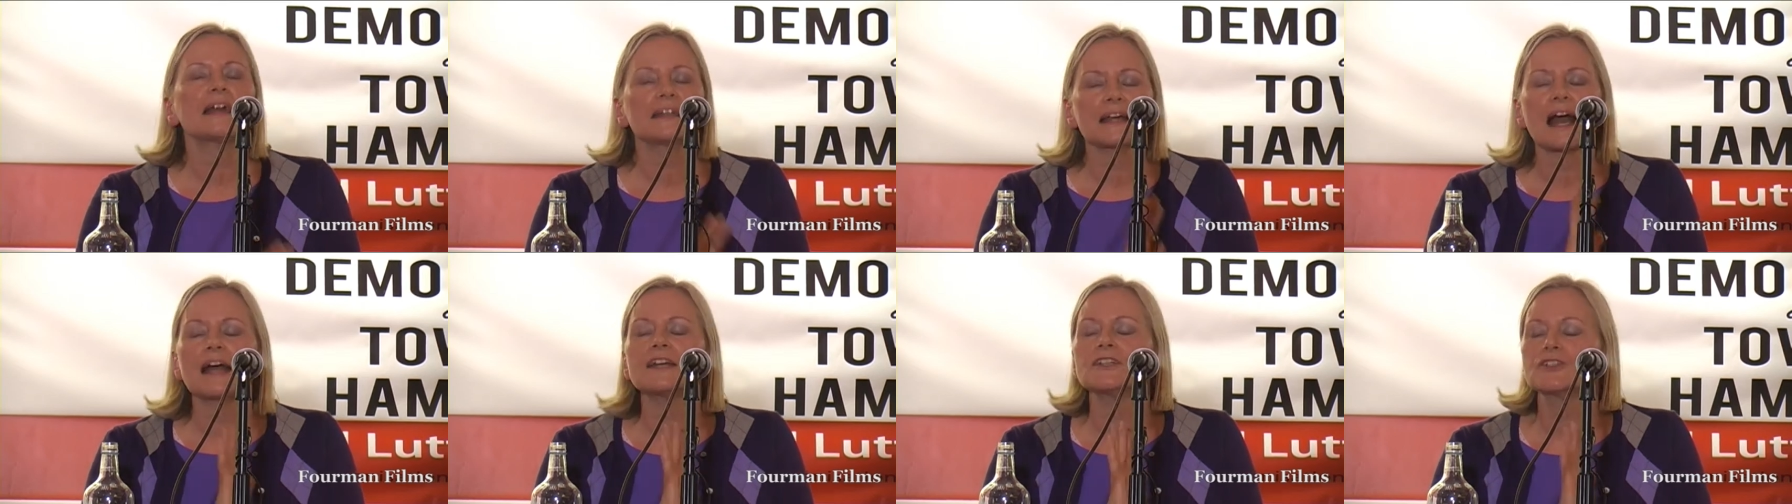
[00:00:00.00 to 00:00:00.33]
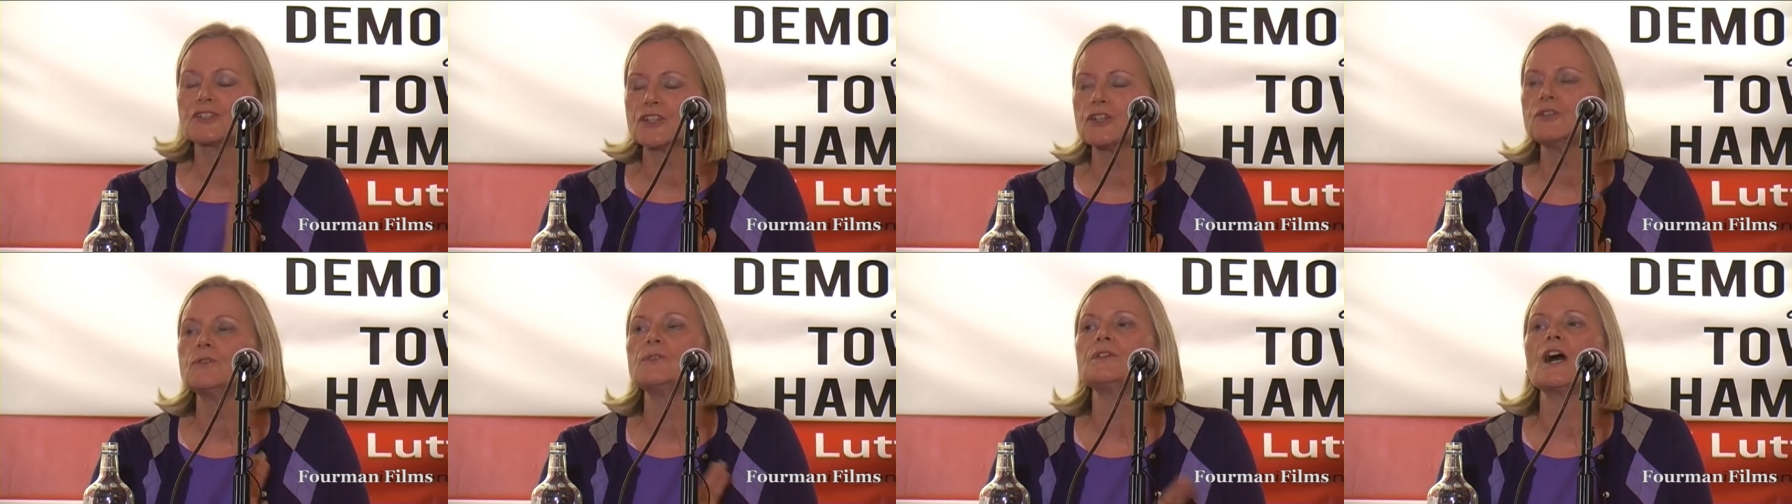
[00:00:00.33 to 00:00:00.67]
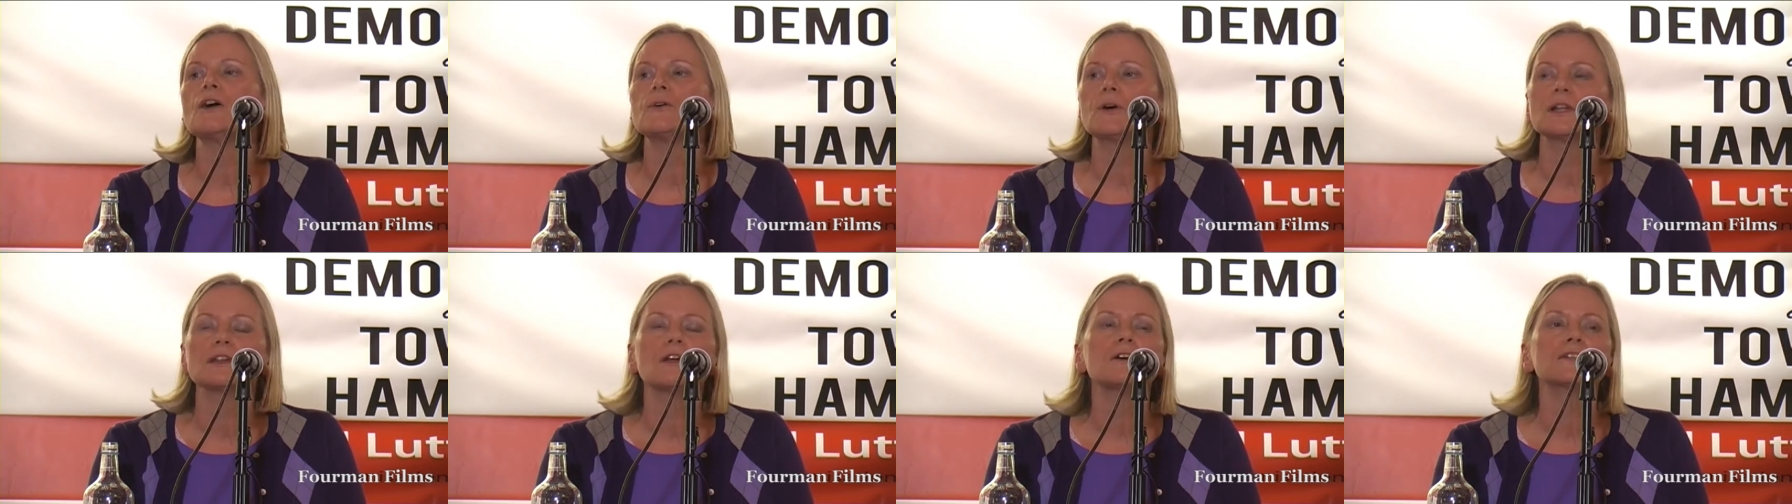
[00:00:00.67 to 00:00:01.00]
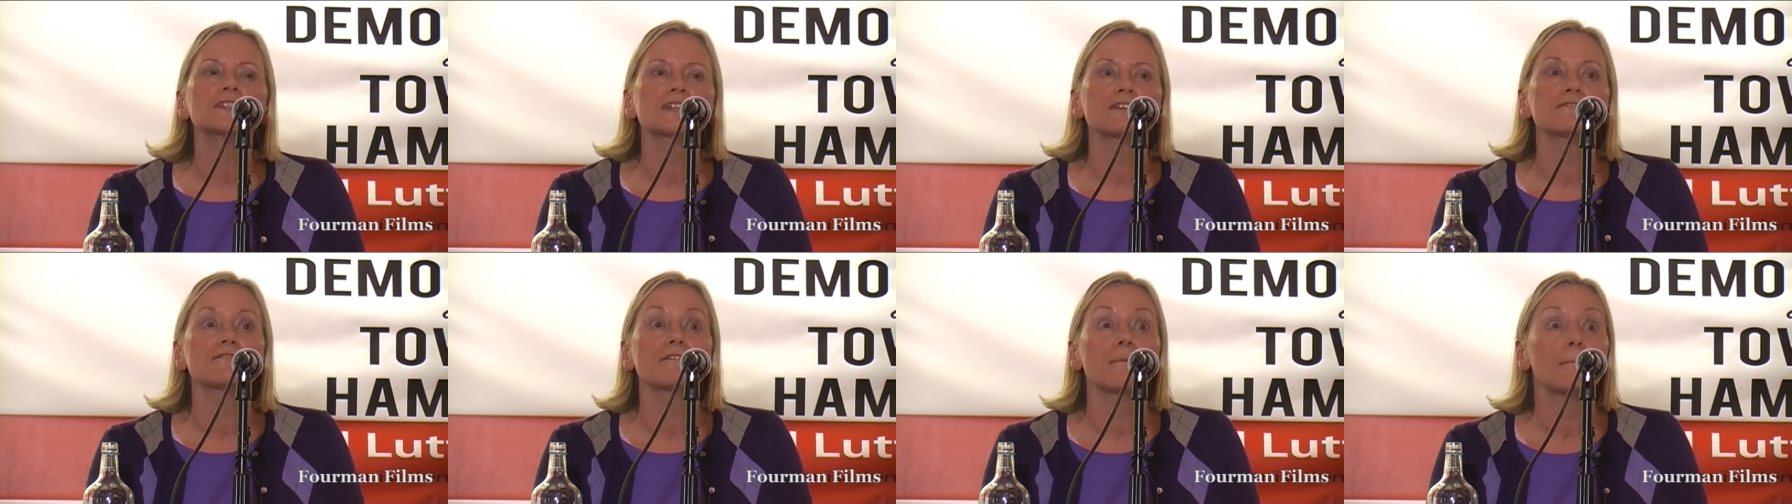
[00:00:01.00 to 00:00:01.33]
I do know a
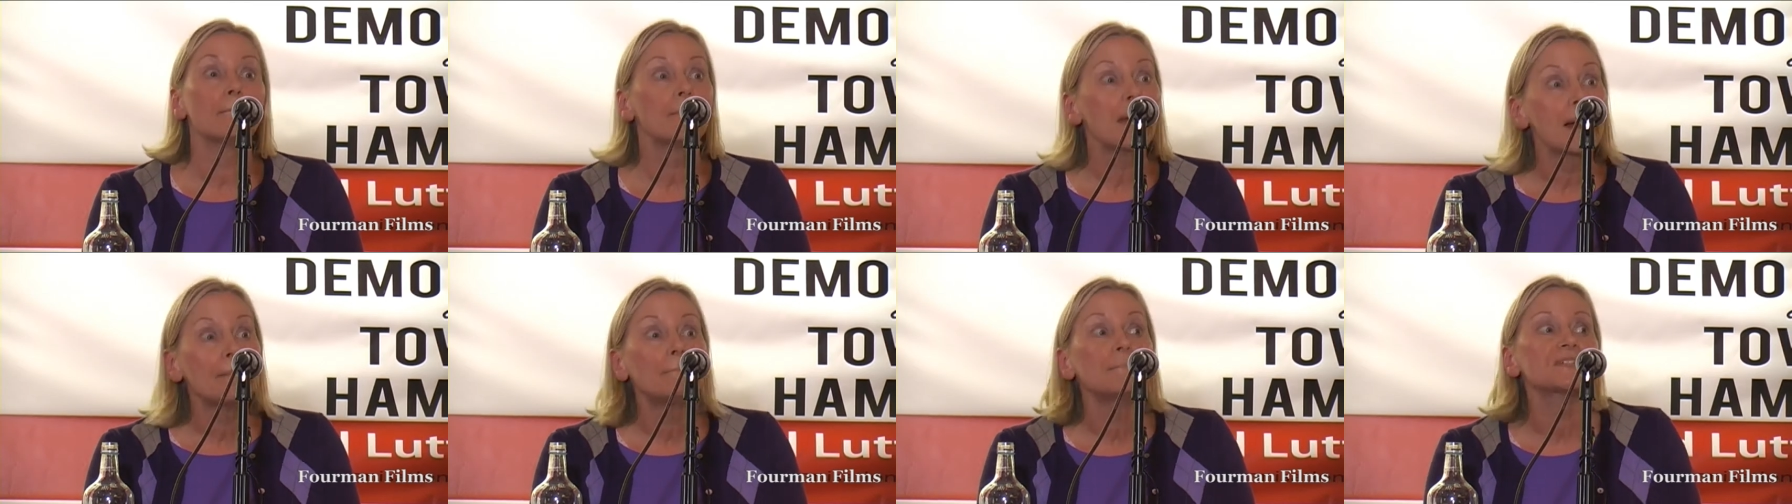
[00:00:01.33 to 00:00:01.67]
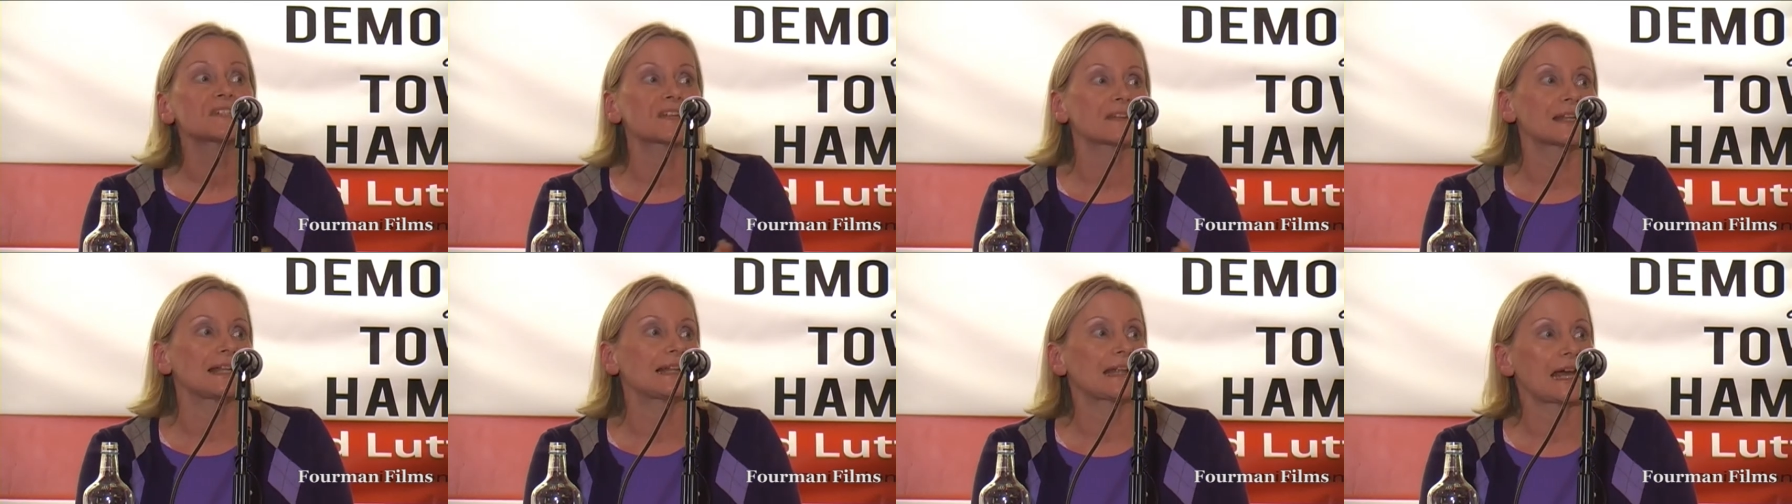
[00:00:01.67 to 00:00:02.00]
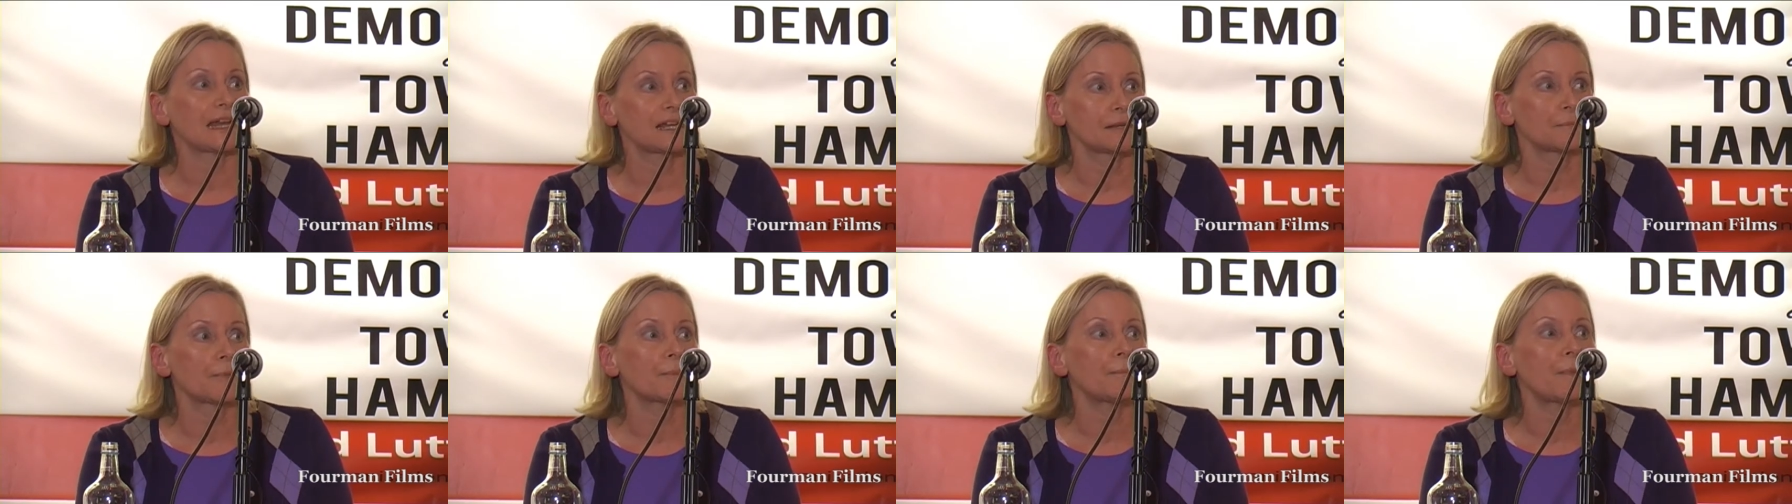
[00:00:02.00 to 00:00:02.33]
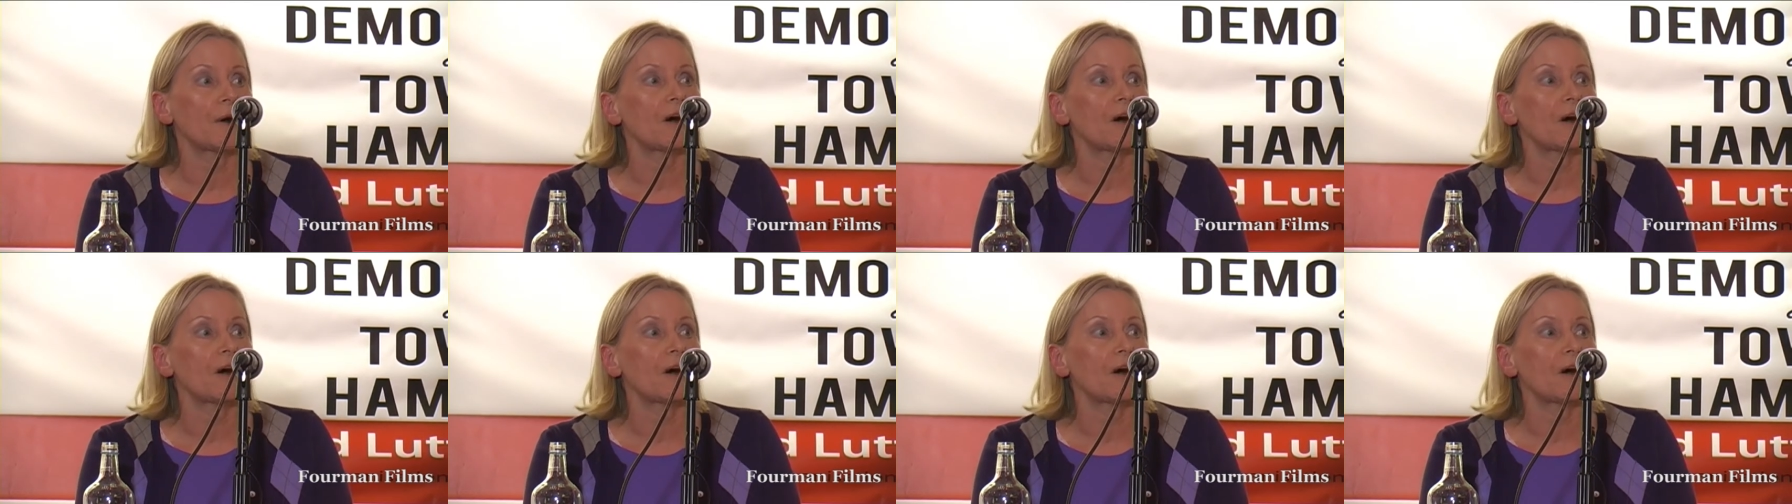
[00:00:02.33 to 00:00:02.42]
lot of members of the Labour